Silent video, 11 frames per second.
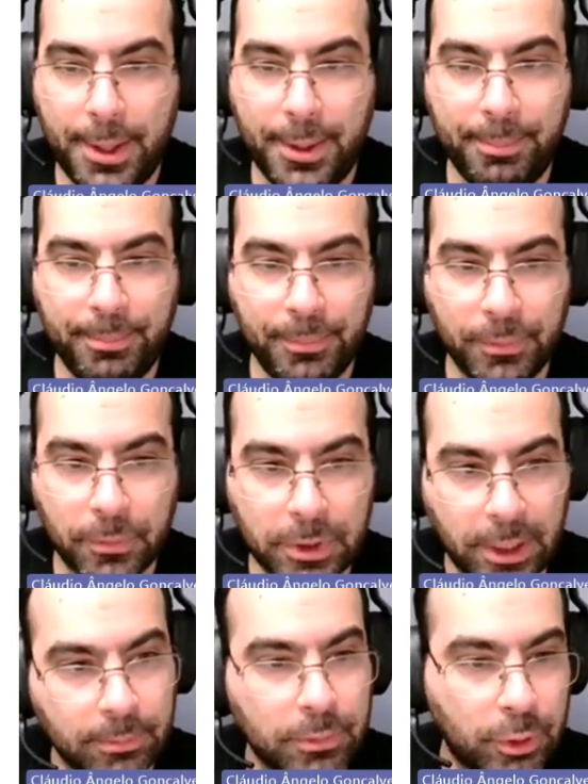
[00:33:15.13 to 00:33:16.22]

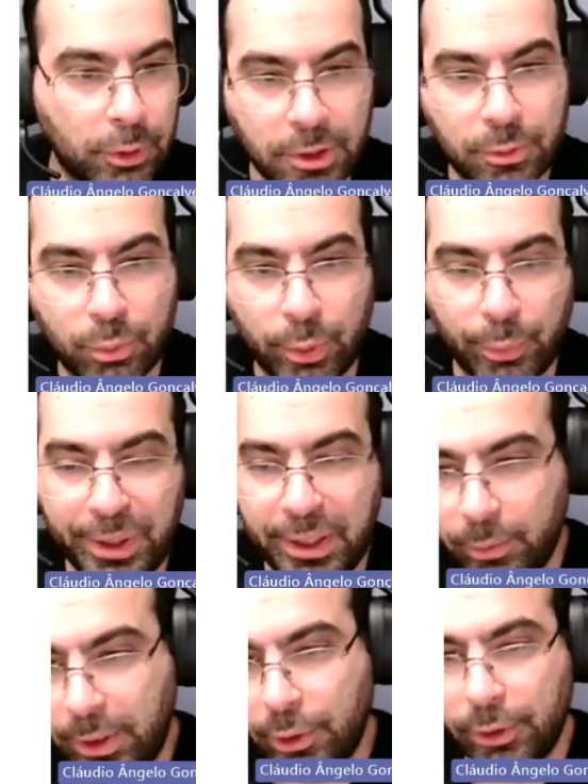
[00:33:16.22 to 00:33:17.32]
So this is where
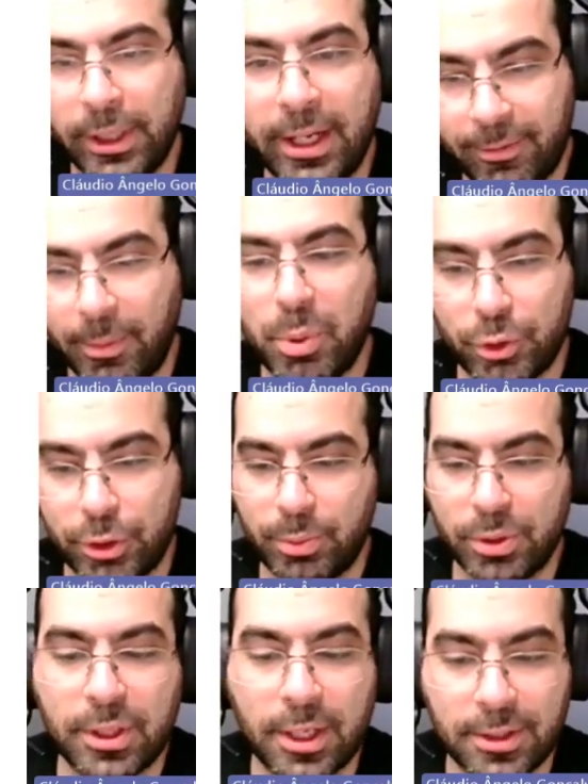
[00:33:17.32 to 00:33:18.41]
we currently have a
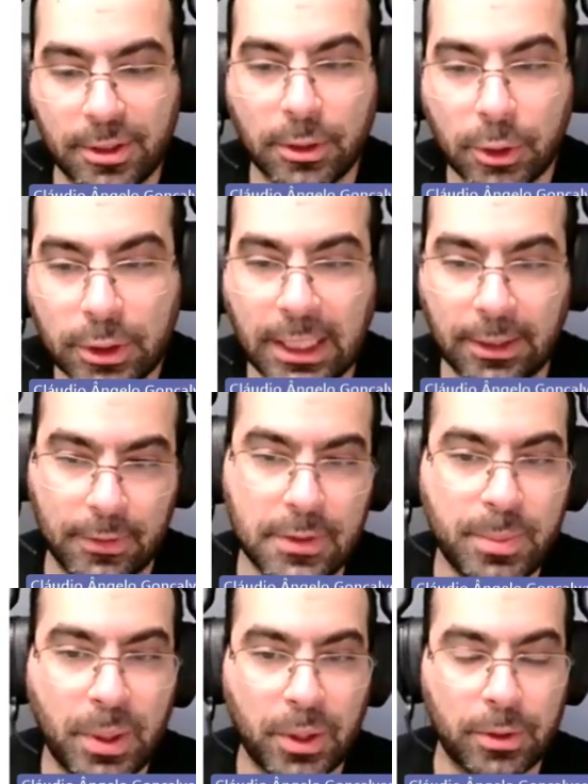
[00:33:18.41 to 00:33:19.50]
project precisely looking at
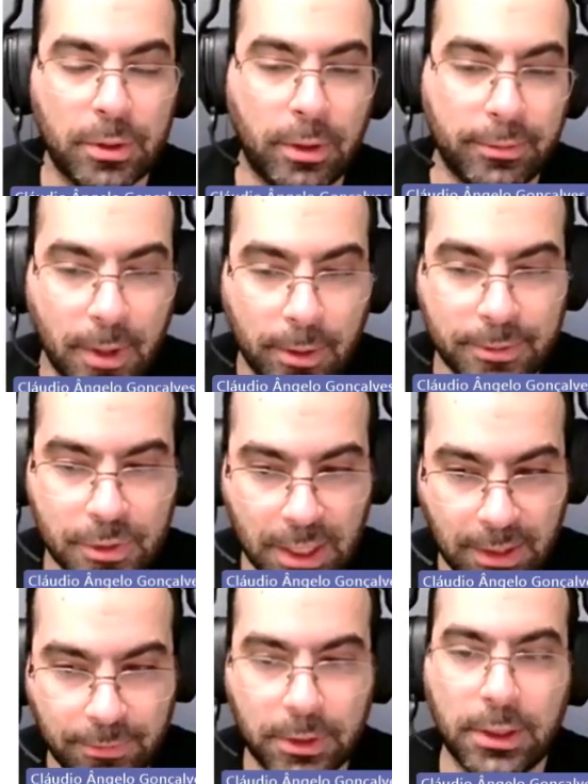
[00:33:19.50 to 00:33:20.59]
this part of
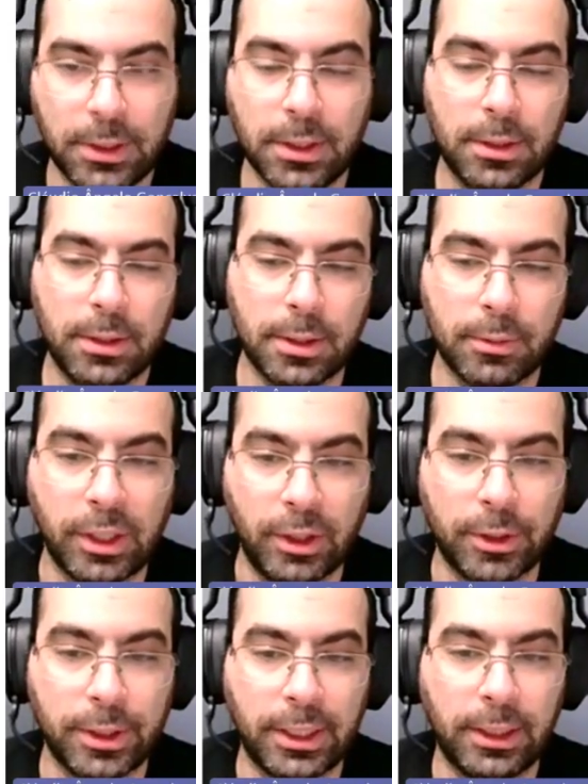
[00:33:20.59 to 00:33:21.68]
safety
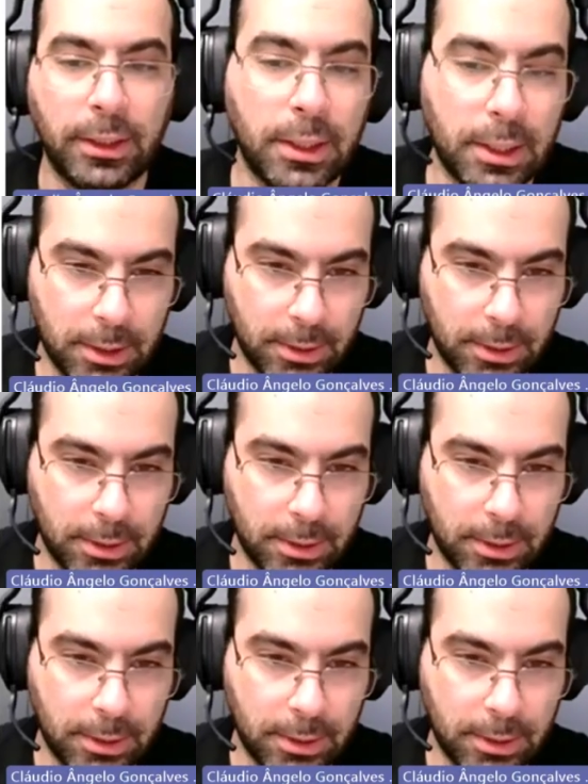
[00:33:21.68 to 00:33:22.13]
regarding